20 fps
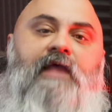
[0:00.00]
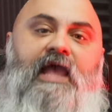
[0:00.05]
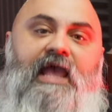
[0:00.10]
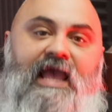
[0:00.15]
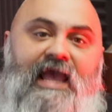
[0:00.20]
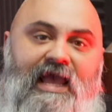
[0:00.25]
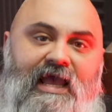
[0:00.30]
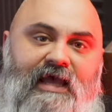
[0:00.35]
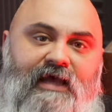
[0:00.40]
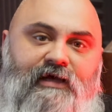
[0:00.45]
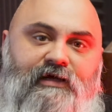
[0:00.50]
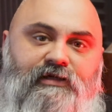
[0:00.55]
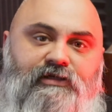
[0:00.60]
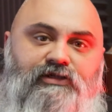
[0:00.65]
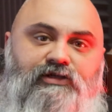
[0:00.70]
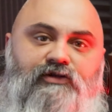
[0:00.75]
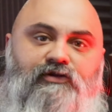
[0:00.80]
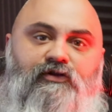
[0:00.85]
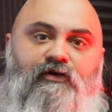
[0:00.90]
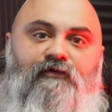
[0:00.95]

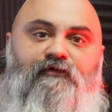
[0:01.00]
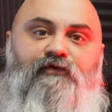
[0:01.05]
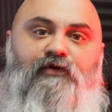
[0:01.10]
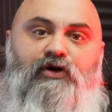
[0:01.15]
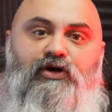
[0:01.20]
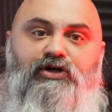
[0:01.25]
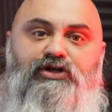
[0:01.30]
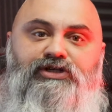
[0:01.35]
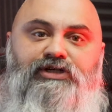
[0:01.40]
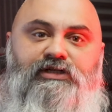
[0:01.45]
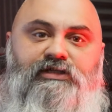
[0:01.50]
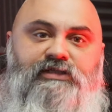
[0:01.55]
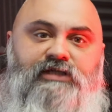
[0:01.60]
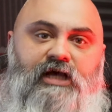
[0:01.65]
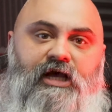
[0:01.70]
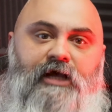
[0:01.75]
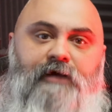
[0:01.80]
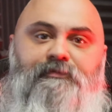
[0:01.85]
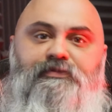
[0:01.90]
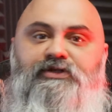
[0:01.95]
and the version
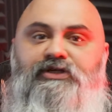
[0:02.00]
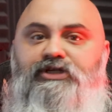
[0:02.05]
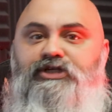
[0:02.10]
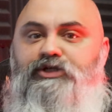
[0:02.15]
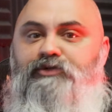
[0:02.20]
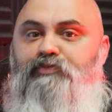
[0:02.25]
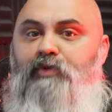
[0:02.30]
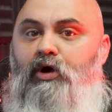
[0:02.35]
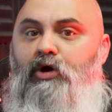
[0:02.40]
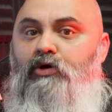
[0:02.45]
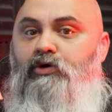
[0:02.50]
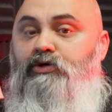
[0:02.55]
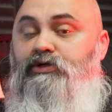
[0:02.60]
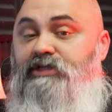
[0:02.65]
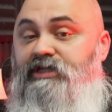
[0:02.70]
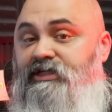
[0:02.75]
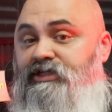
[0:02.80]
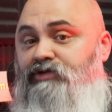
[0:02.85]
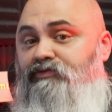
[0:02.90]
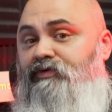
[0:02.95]
types exposed
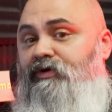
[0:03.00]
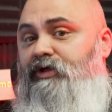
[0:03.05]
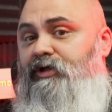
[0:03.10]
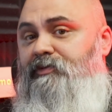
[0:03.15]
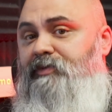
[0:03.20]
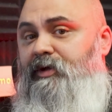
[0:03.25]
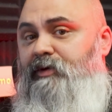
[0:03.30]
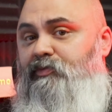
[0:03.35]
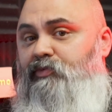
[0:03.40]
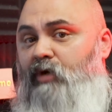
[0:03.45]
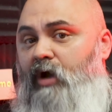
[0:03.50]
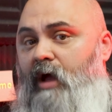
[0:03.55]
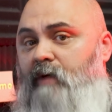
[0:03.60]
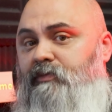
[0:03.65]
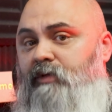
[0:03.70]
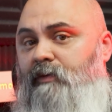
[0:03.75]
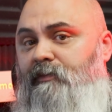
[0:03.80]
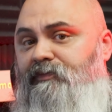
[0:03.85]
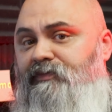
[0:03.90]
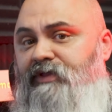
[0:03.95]
is a really big problem.